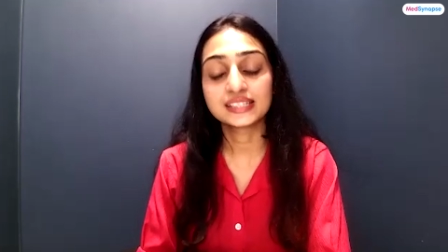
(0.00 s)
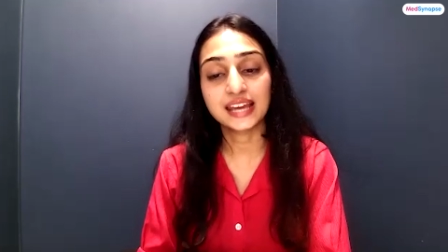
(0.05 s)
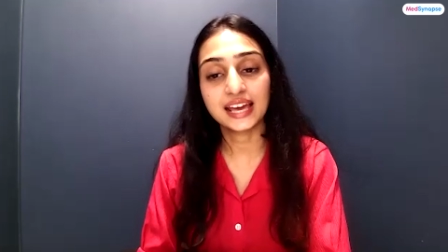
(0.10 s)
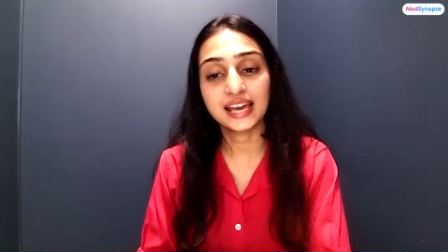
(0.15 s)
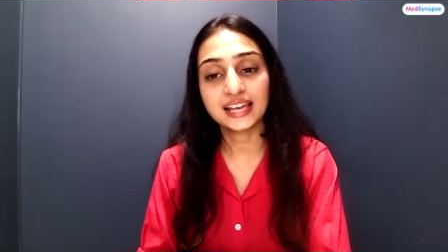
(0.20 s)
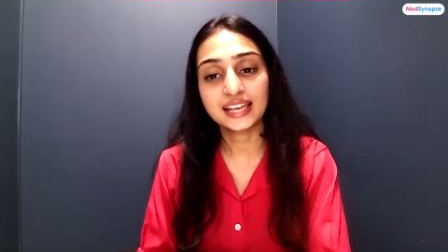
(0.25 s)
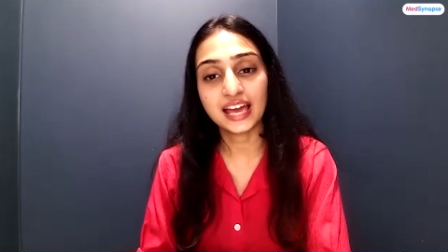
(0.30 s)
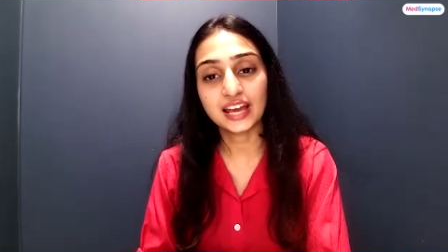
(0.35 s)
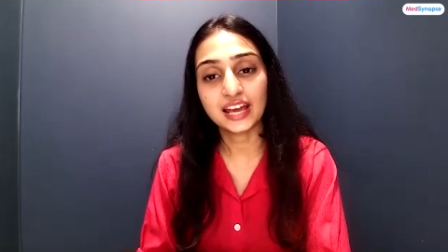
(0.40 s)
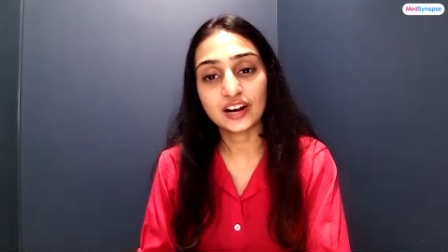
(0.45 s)

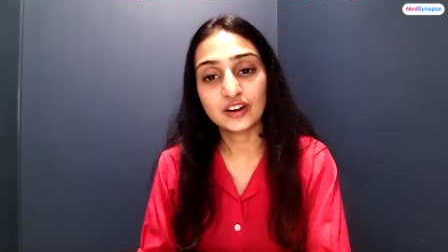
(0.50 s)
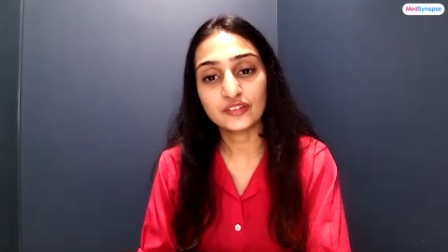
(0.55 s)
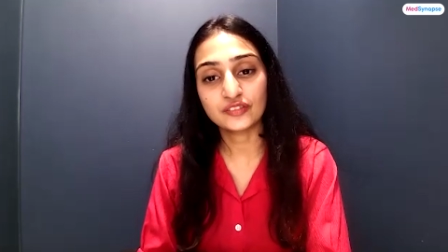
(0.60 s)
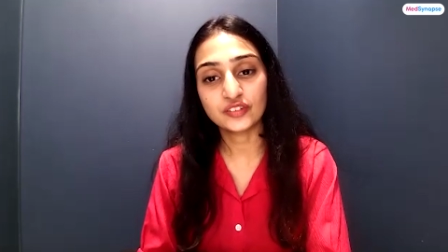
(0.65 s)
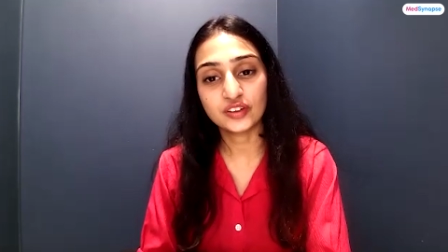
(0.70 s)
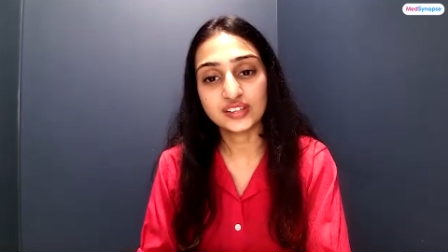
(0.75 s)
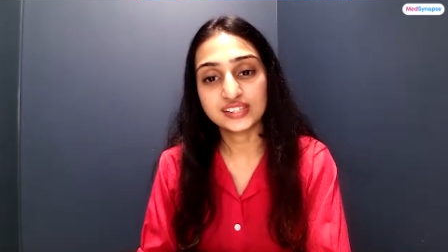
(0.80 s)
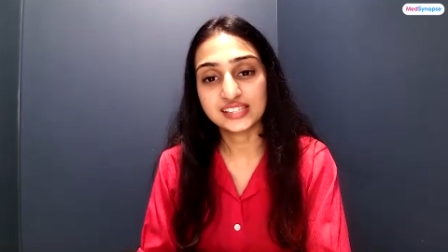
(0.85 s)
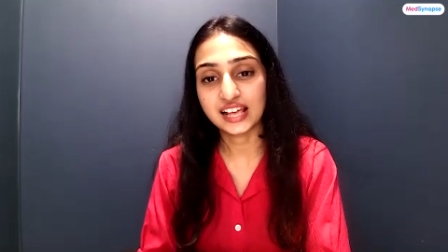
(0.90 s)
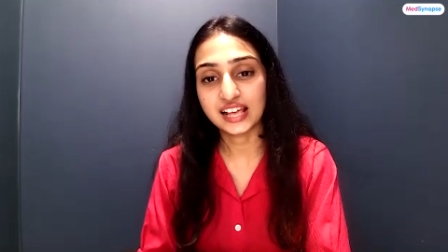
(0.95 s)
take care
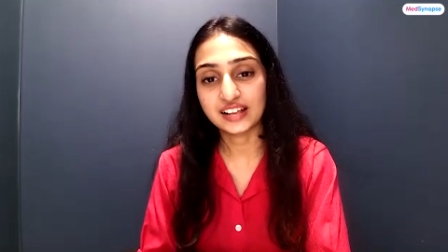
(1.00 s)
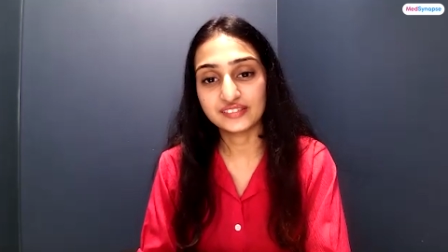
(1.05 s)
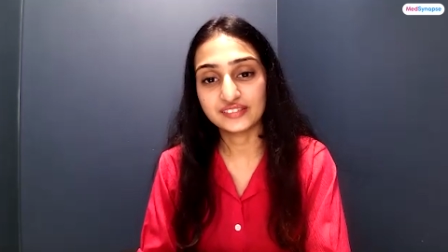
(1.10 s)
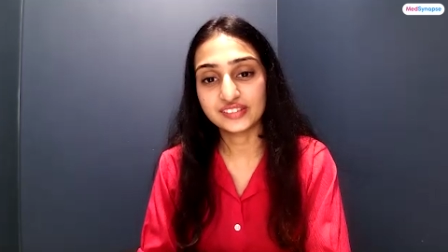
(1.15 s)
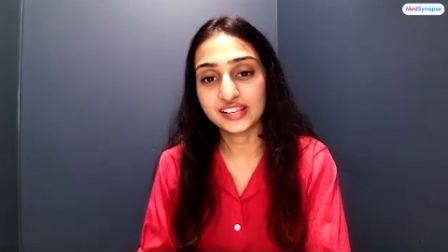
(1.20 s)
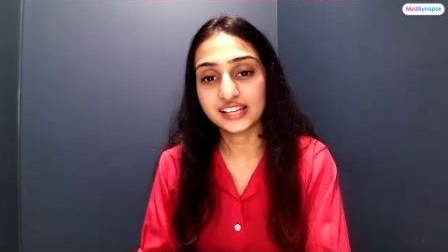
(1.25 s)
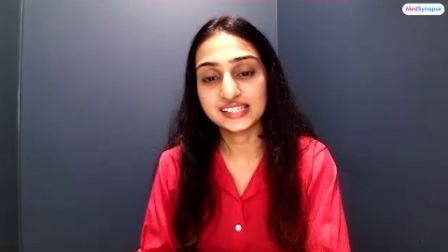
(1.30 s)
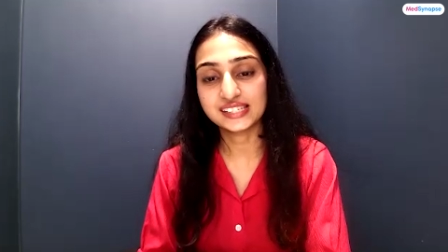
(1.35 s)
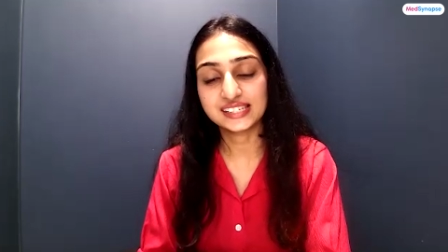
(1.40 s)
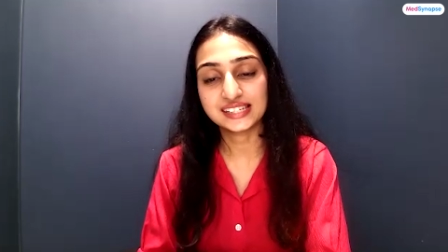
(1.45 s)
of
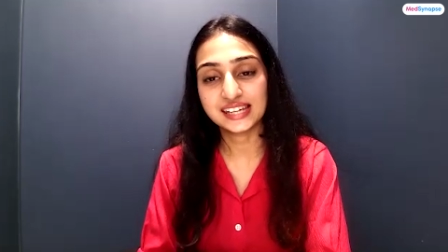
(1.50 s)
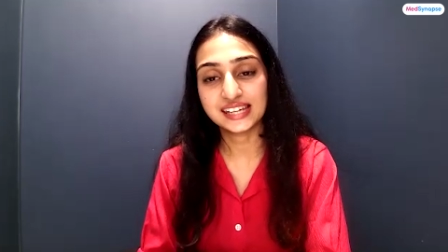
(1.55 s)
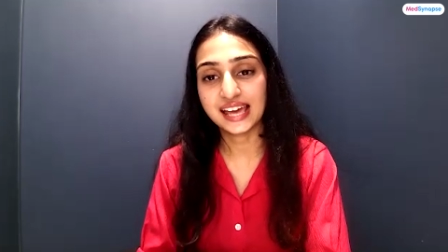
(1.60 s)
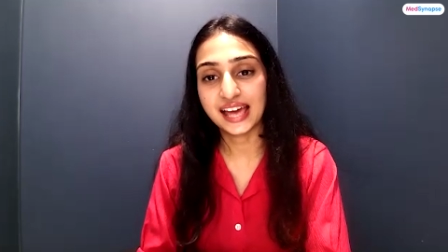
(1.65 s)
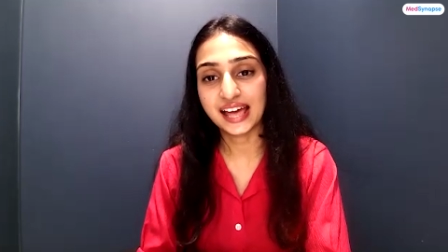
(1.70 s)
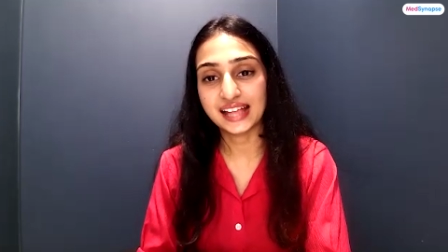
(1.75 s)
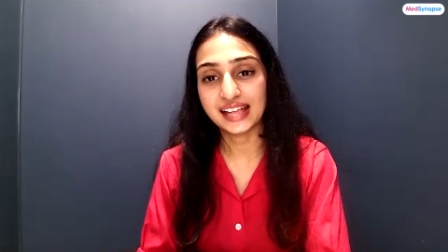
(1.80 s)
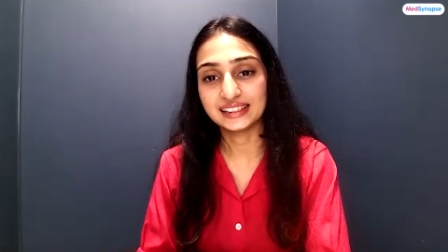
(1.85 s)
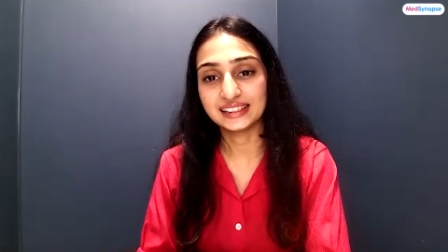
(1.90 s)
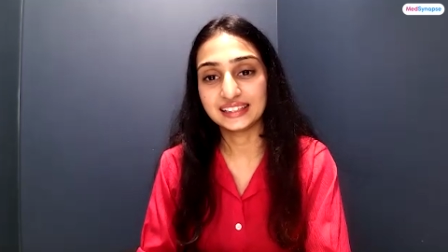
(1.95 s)
yourselves and
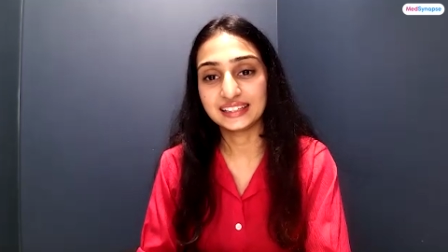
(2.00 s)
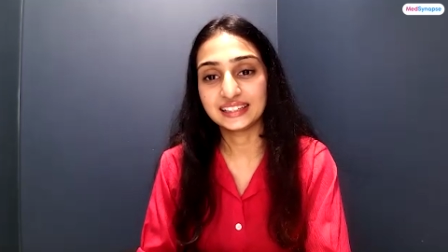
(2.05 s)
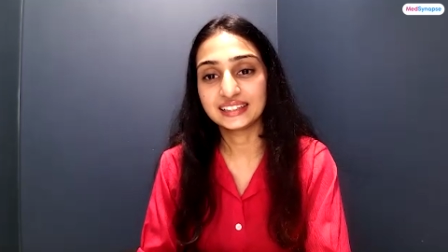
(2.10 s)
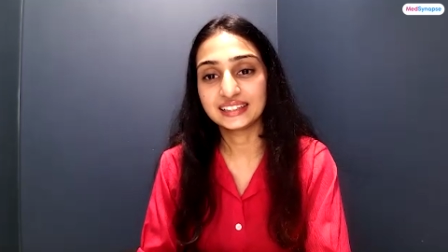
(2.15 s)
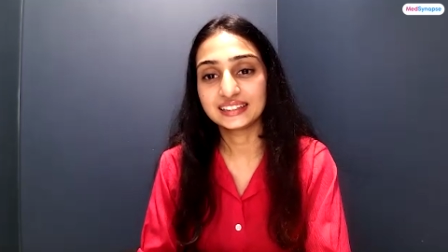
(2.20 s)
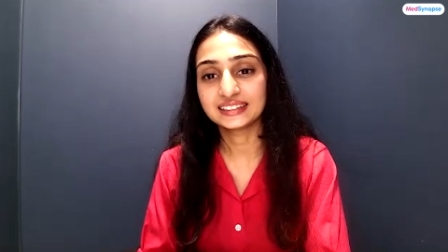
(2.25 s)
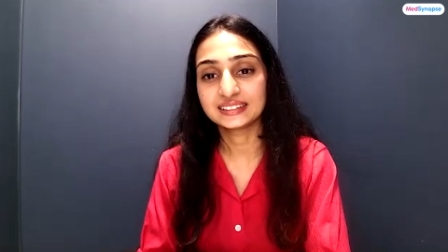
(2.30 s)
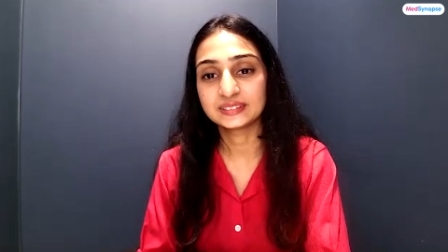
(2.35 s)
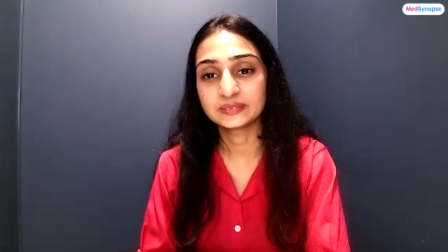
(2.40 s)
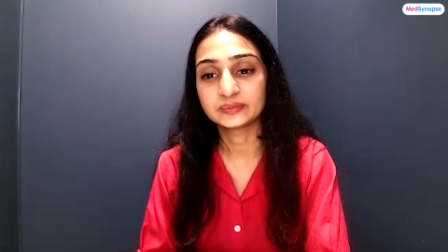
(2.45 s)
stay
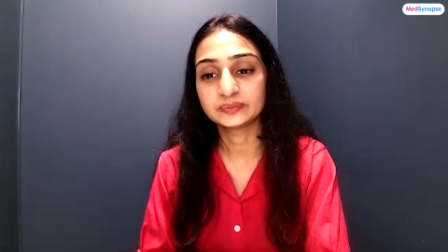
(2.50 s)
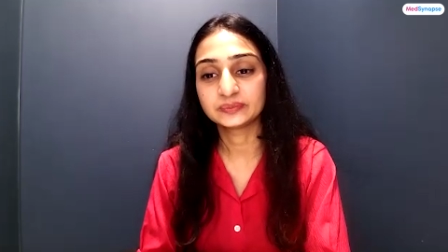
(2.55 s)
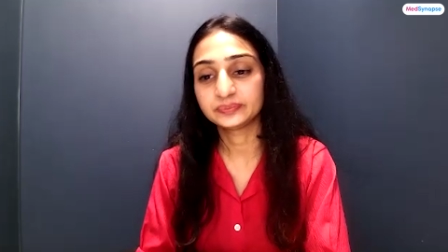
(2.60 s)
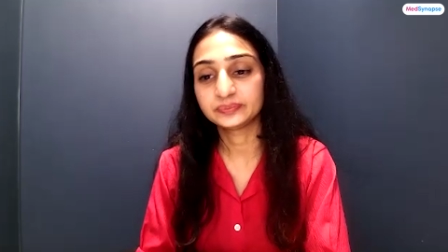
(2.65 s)
healthy.